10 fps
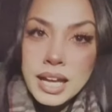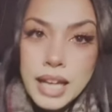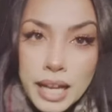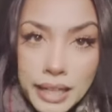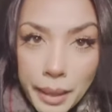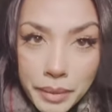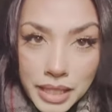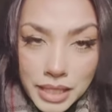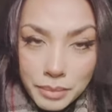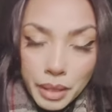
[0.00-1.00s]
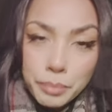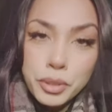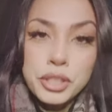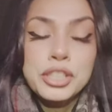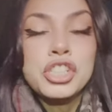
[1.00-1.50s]
I got napkins in my
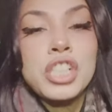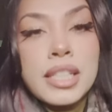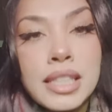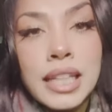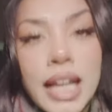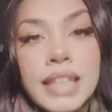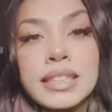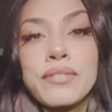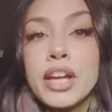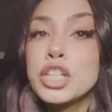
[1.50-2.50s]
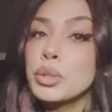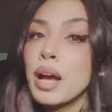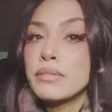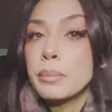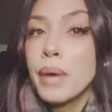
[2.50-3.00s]
purse just in case if I do
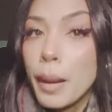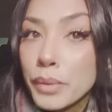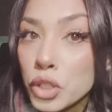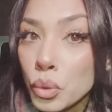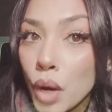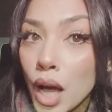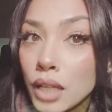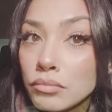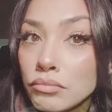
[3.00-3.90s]
have to pop a squat.